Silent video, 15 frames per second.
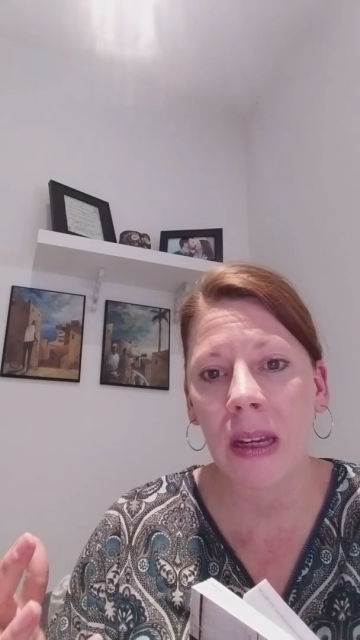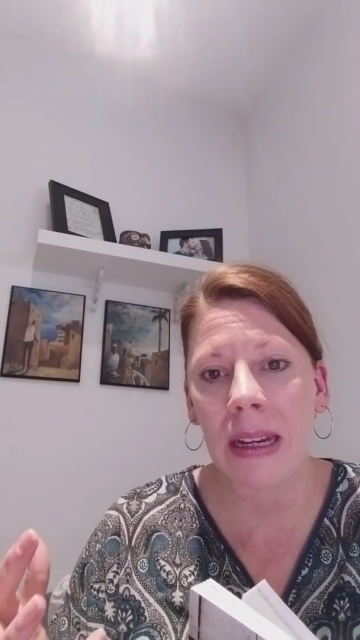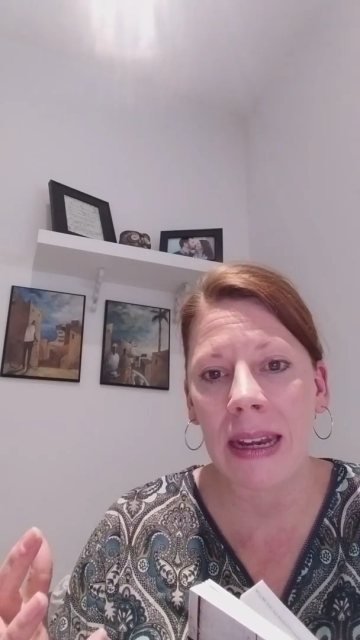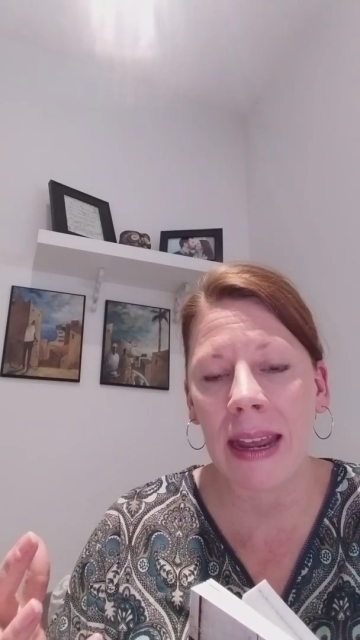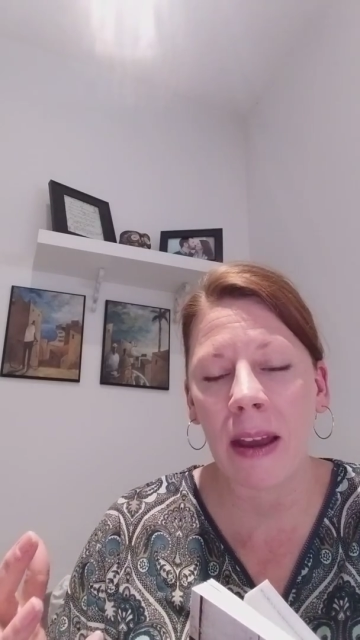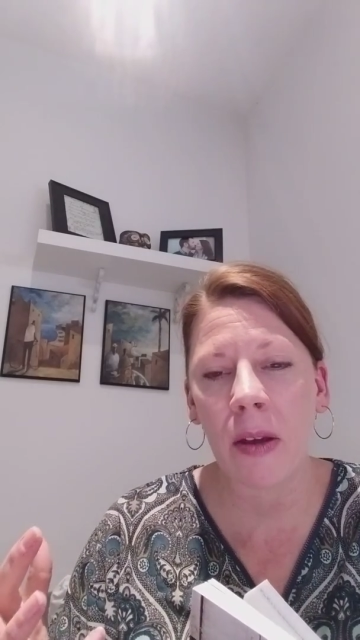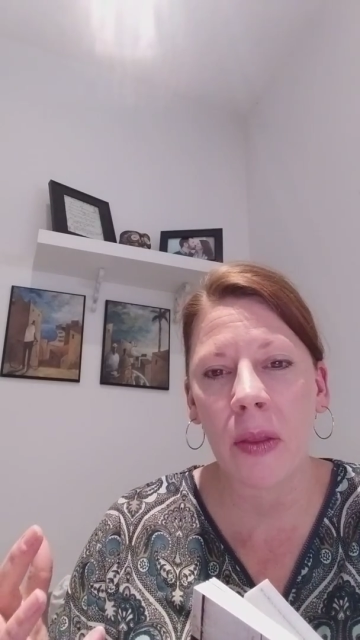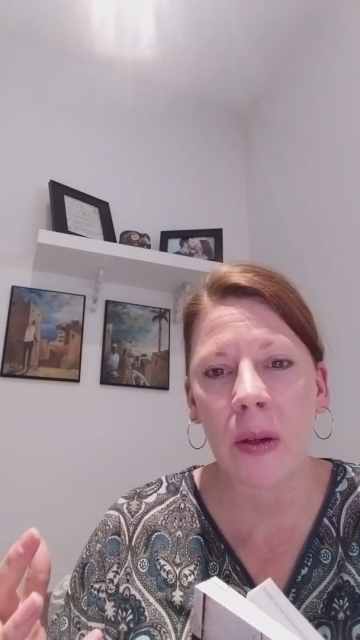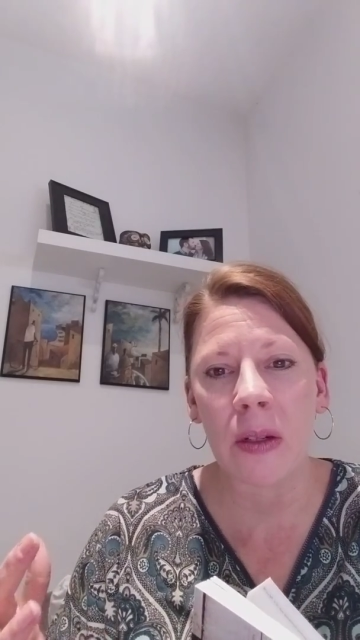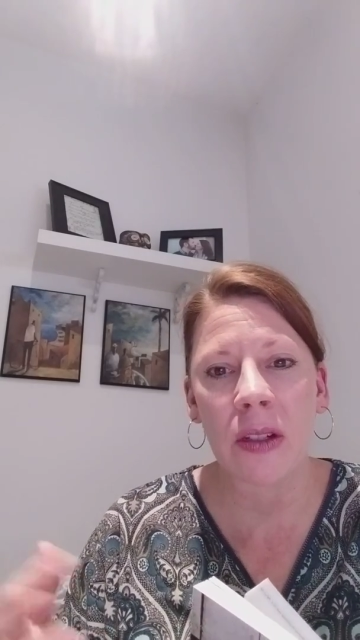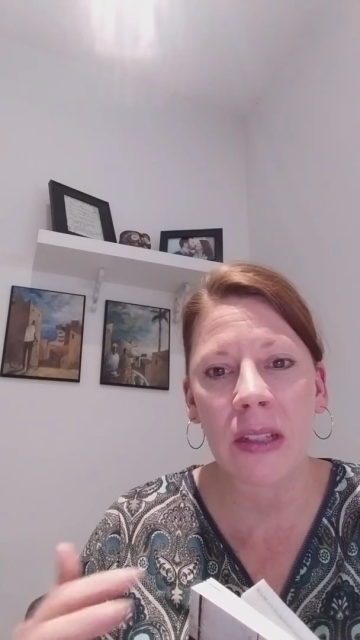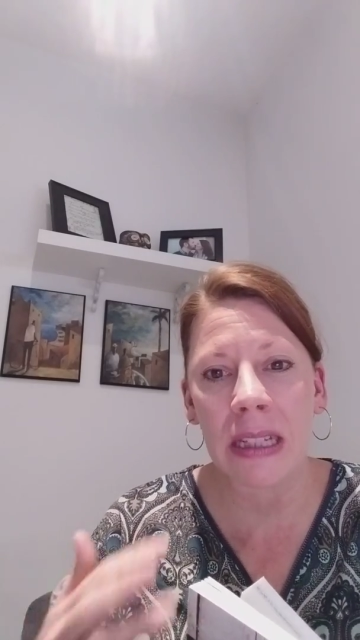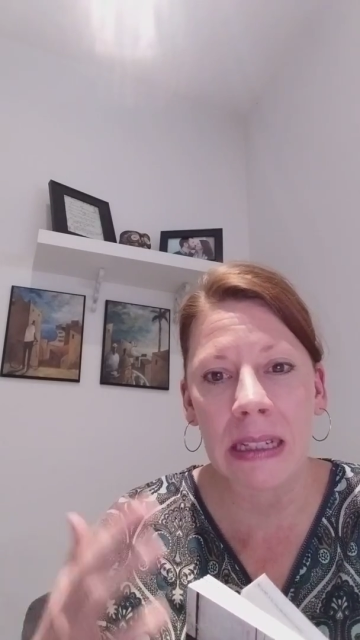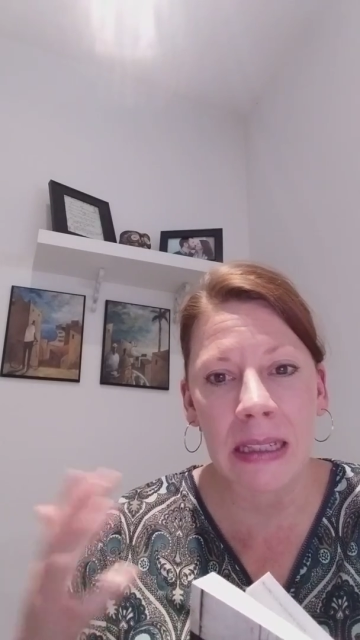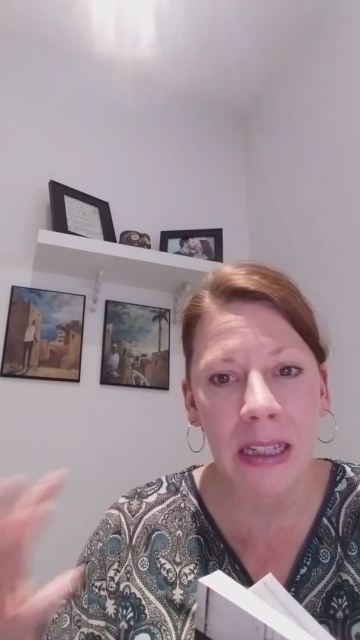Now there's
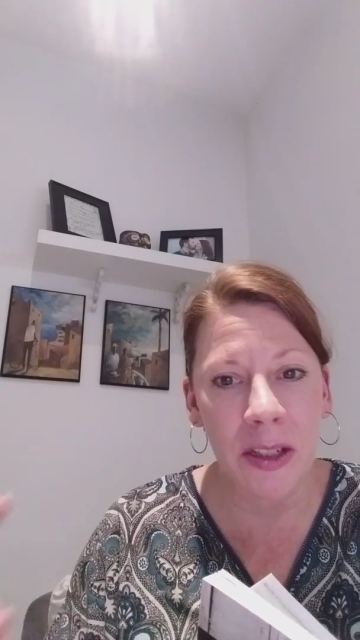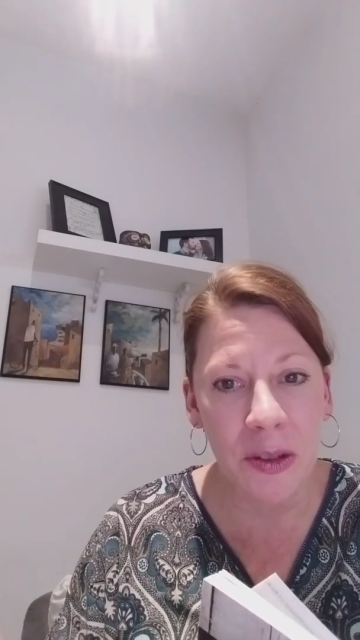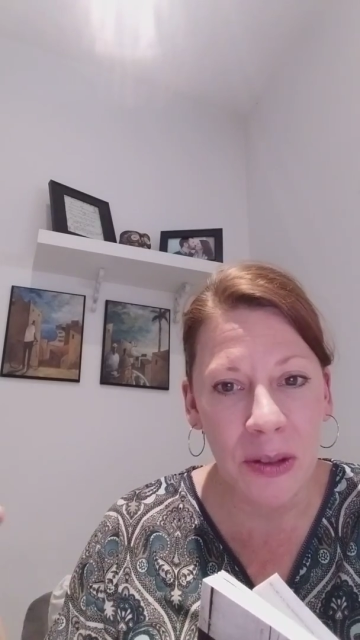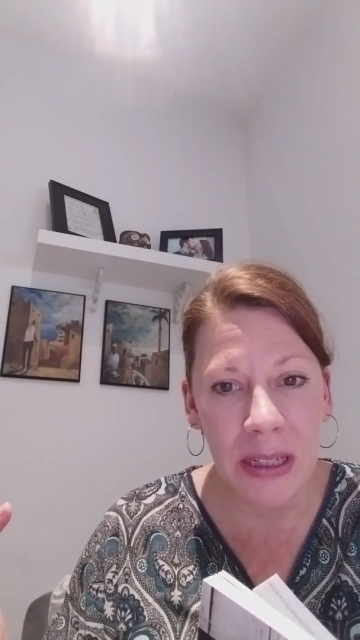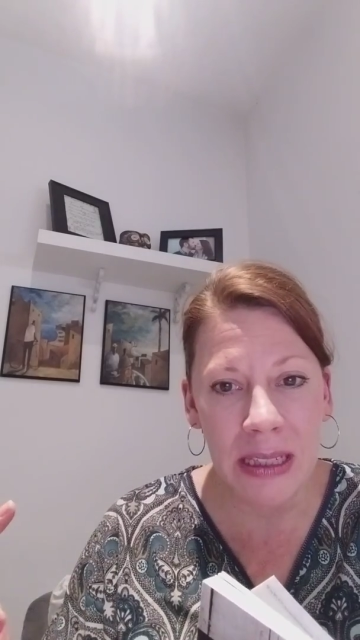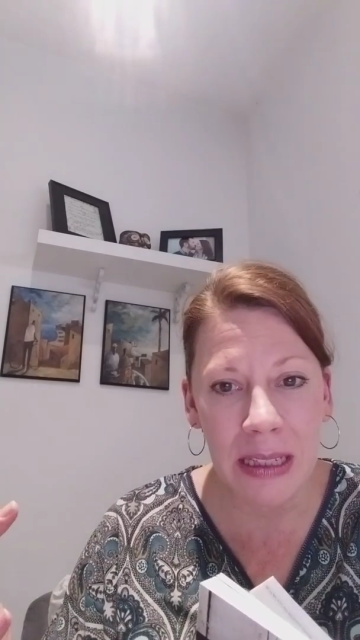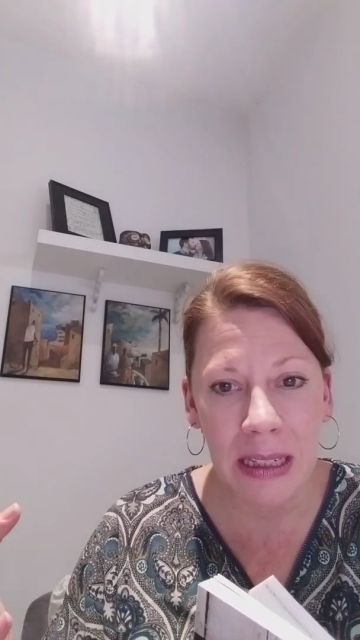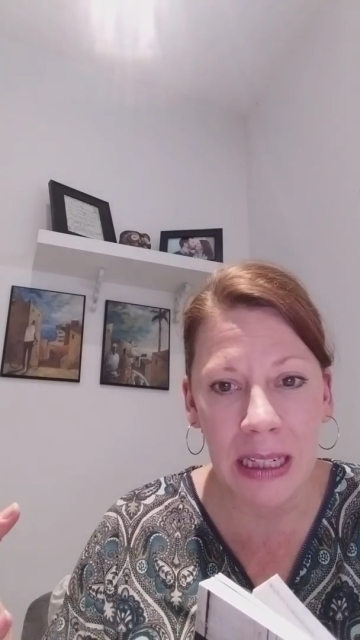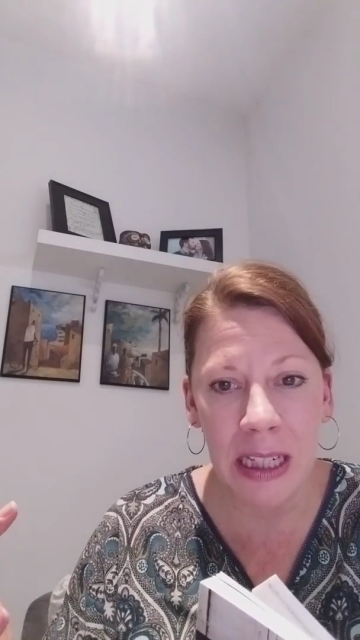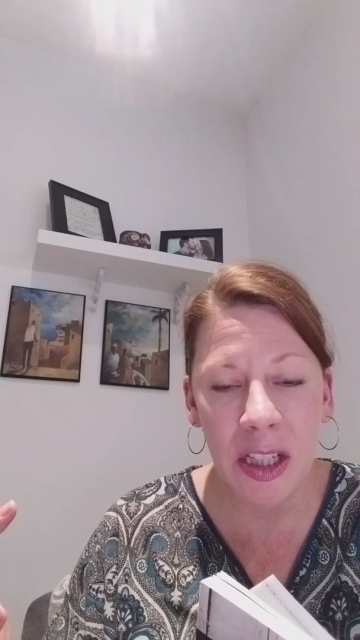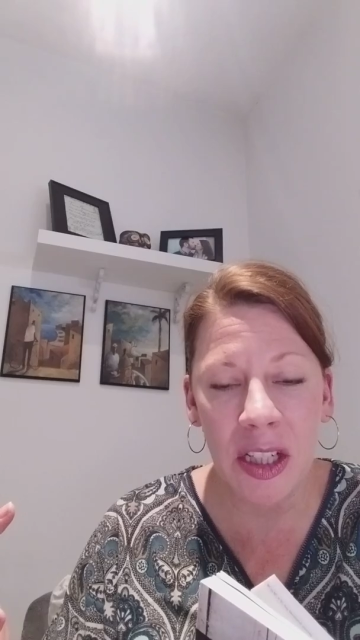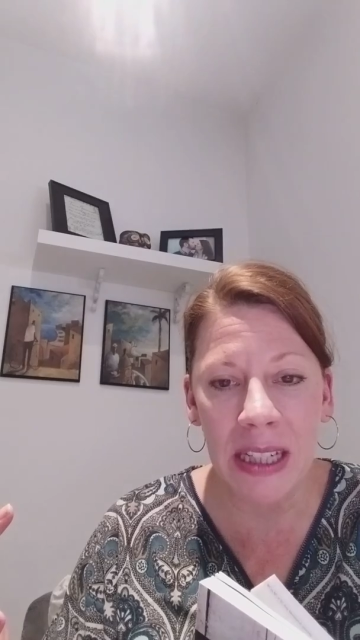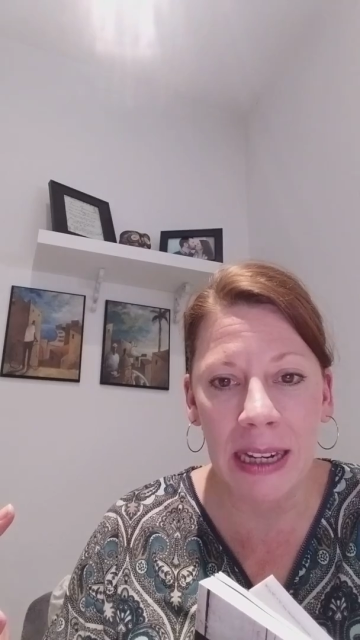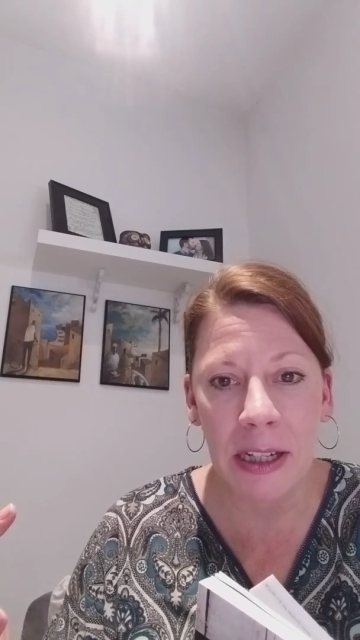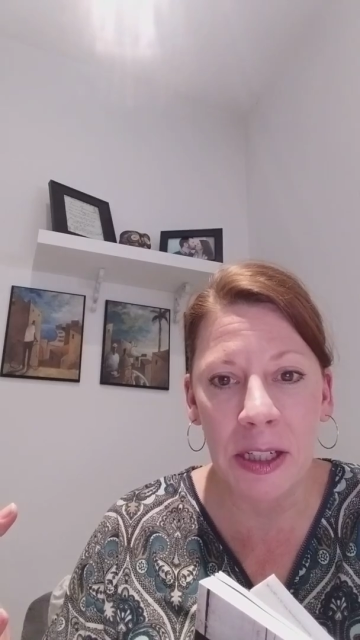six entries in each
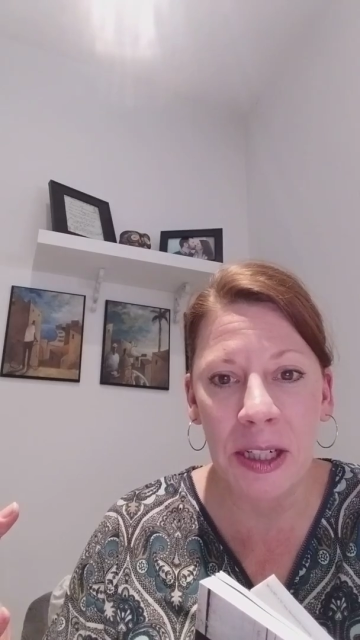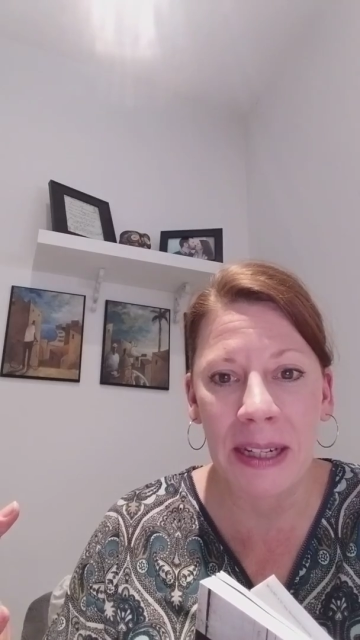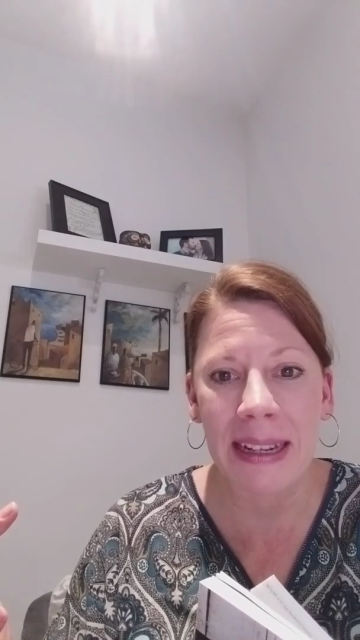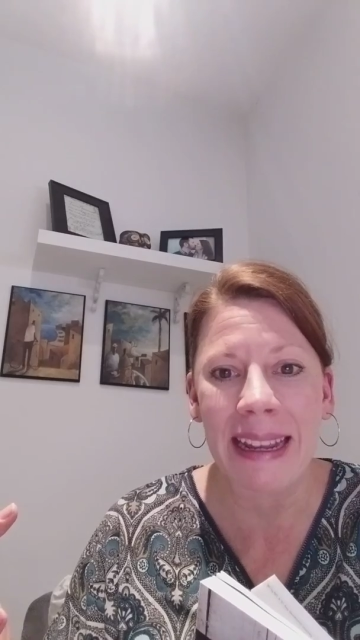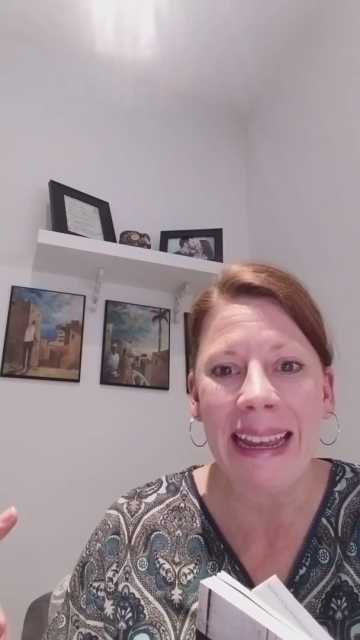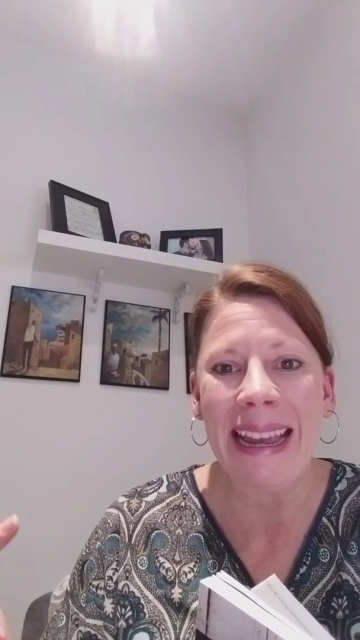section.